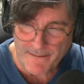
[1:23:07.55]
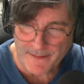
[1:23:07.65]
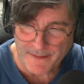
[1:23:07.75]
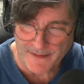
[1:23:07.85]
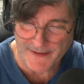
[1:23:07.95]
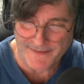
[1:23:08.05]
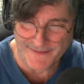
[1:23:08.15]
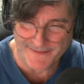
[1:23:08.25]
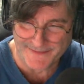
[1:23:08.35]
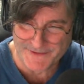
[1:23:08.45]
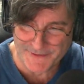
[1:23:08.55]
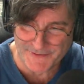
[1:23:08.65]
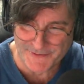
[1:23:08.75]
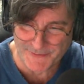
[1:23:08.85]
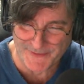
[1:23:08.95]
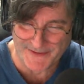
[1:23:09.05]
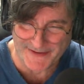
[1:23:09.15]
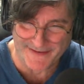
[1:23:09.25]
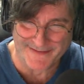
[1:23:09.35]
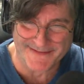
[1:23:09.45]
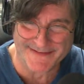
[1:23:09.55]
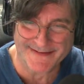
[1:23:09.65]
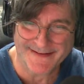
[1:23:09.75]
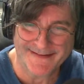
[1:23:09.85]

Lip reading: to read out.